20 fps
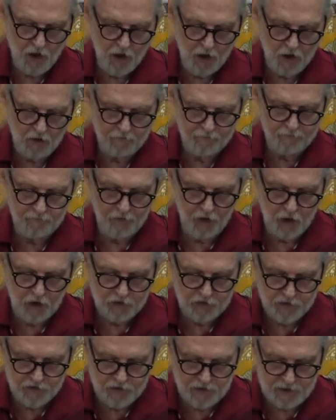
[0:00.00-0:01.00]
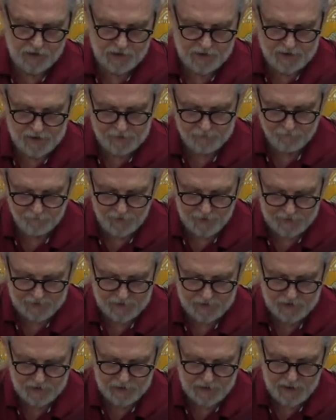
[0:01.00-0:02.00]
all faults and
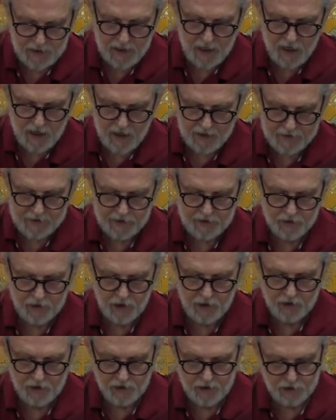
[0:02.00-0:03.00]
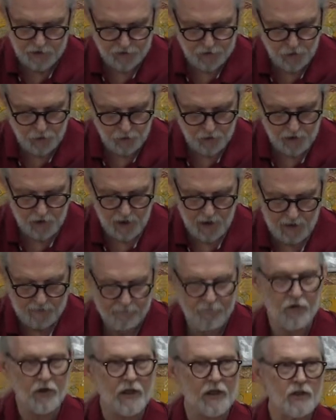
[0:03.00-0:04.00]
defects in the tsok
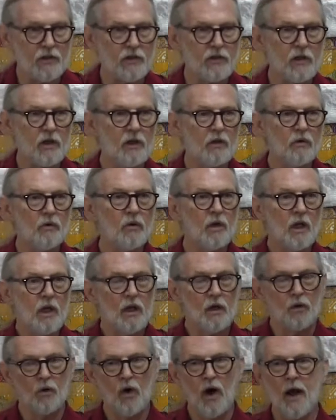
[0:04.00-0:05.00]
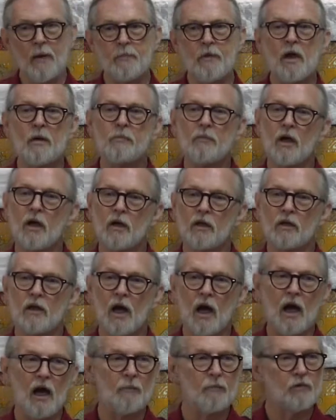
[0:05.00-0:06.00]
offering. So Ram, Yam,
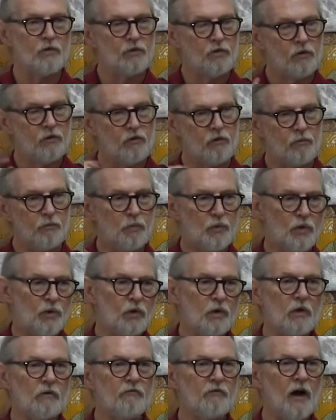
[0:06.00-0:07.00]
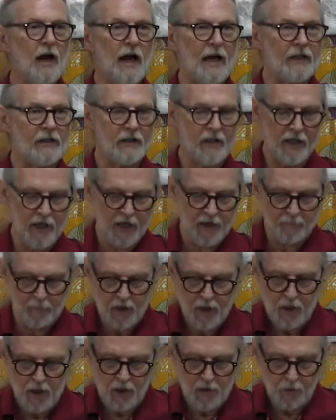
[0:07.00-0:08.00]
Kam, is we've purified them
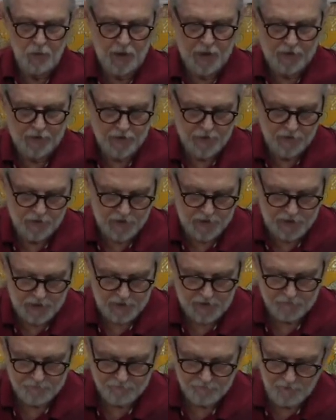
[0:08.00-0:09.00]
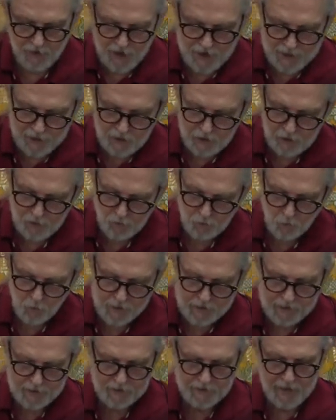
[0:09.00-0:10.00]
with the fire,
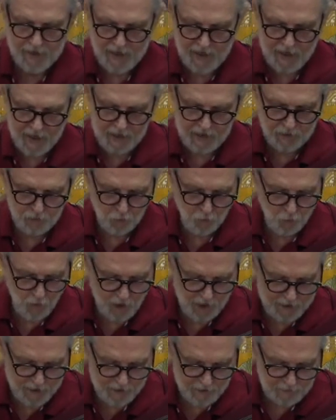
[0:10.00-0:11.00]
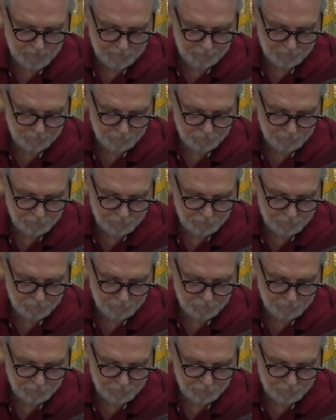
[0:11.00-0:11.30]
wind, and water.